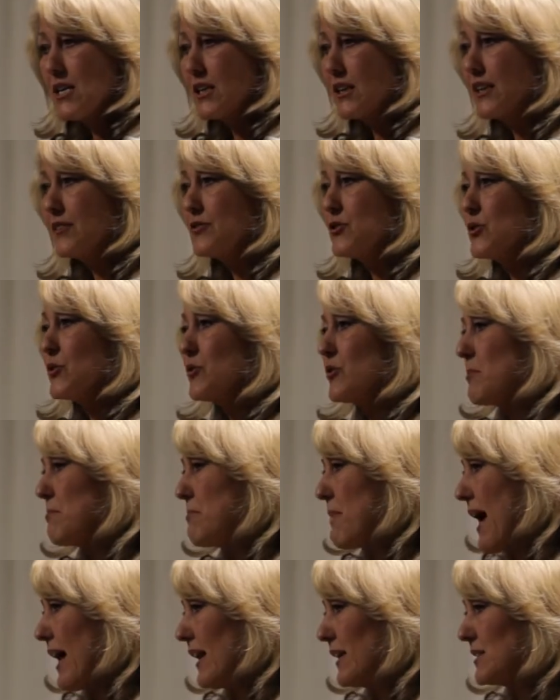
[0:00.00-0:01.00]
gives you the
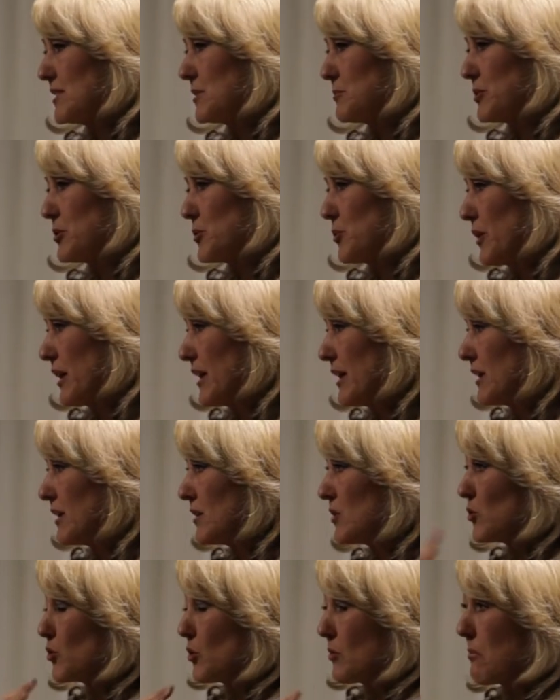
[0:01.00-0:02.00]
balance between
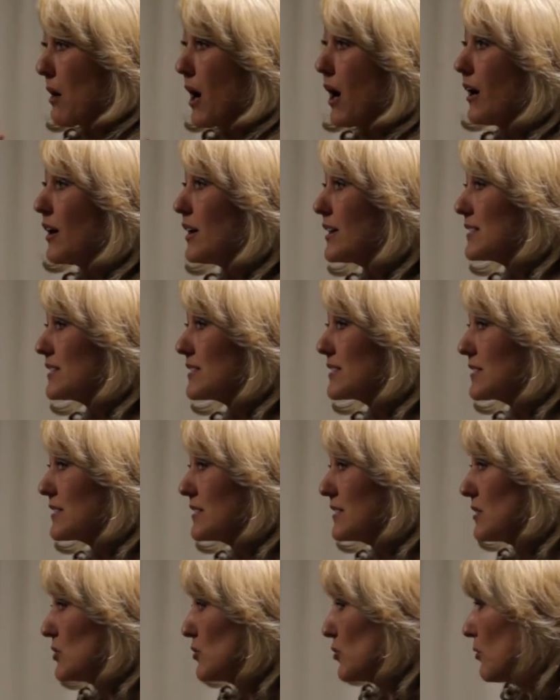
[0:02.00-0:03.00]
your mind,
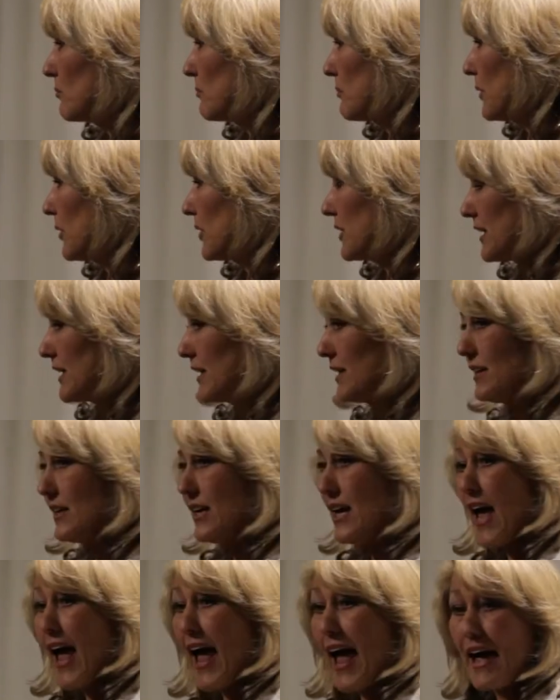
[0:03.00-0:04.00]
your body,
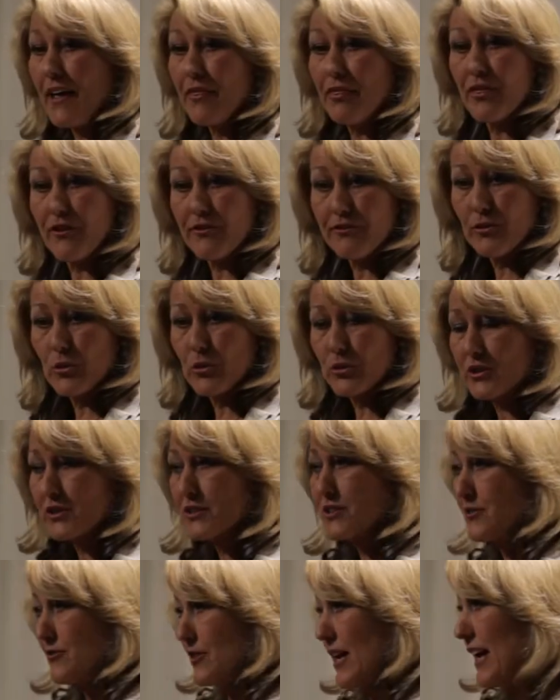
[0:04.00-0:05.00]
and the forces
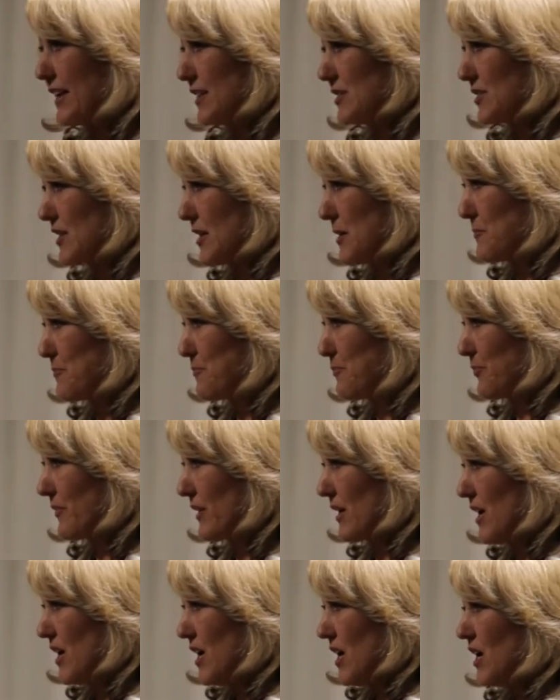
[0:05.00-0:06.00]
of nature.
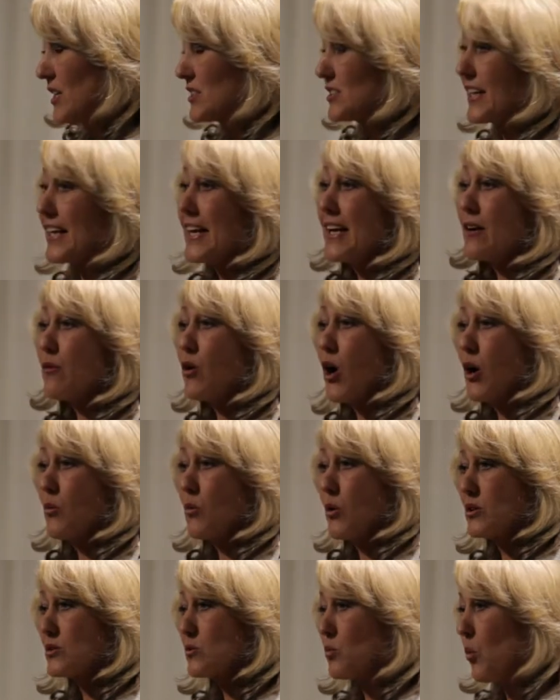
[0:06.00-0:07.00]
So here I
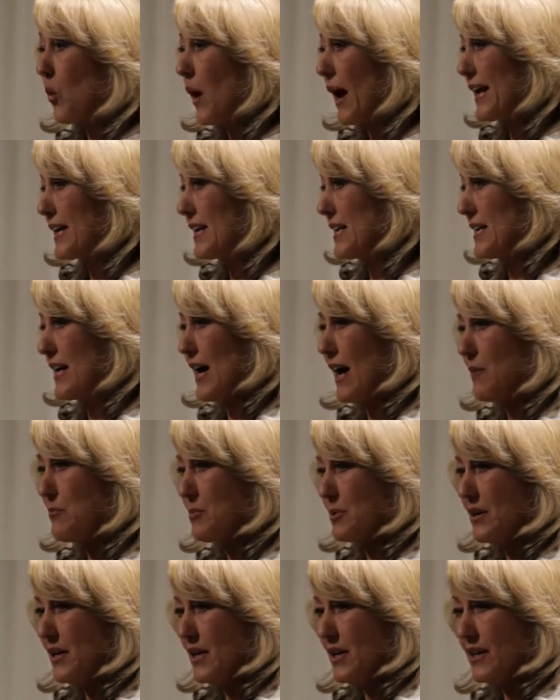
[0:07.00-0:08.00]
was waking up
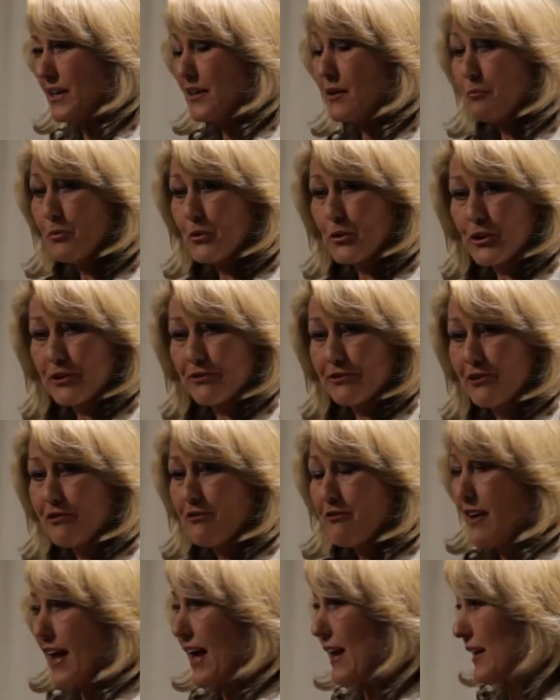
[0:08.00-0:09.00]
in a beautiful
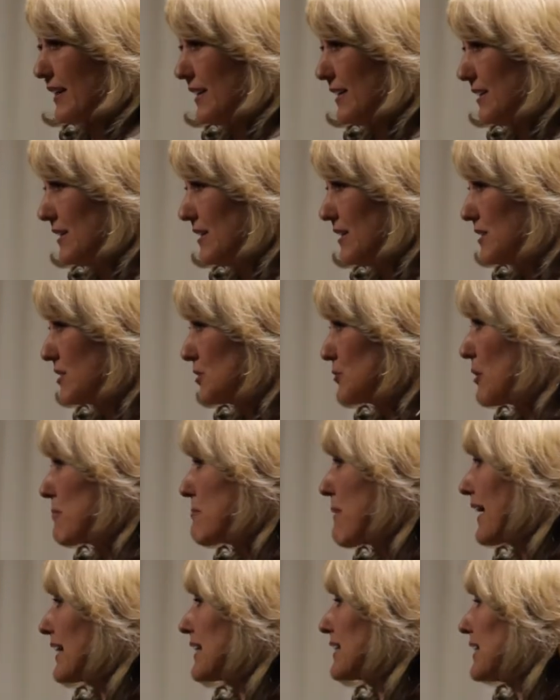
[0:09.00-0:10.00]
valley to a
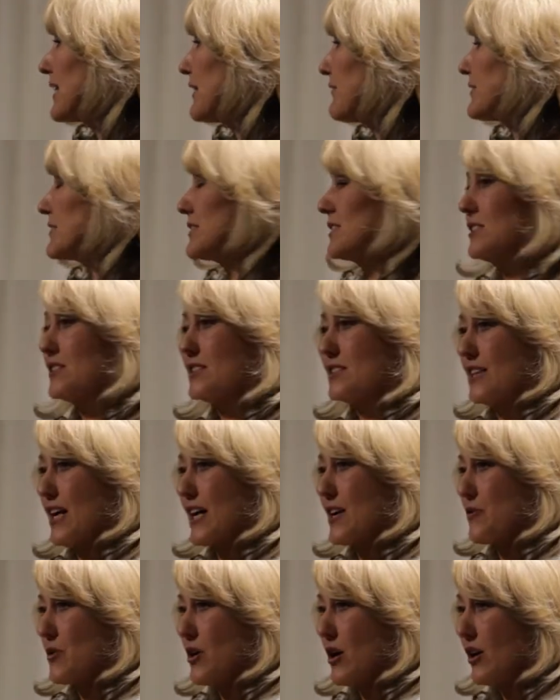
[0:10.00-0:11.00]
magnificent
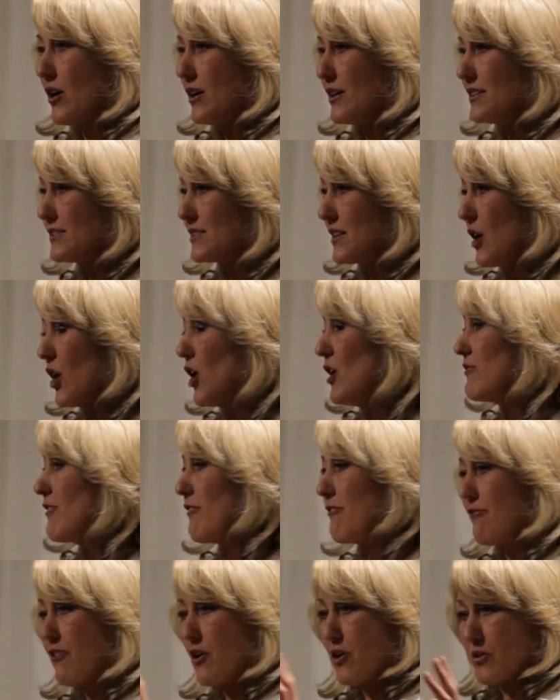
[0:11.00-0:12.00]
sunrise over
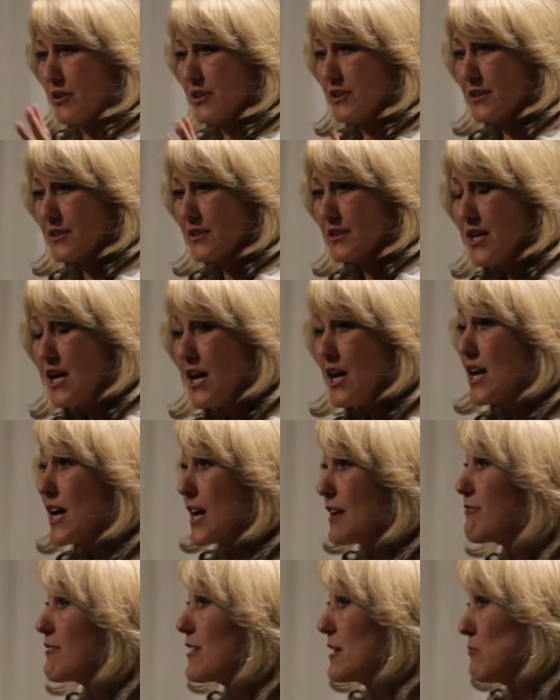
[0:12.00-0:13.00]
forest
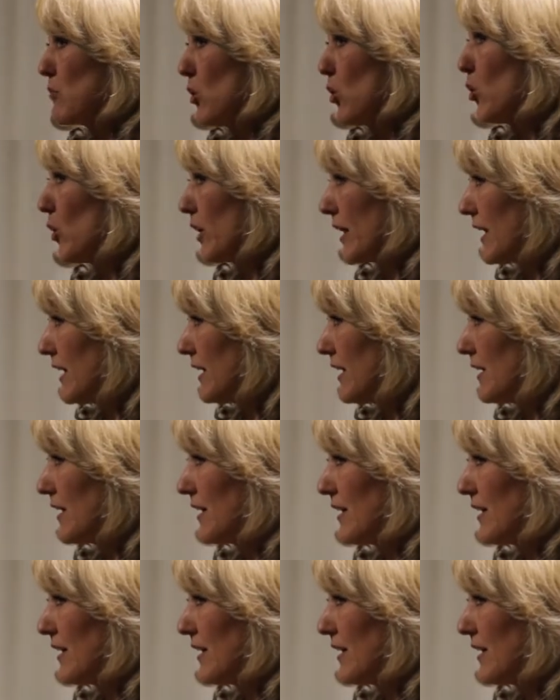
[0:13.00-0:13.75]
every morning,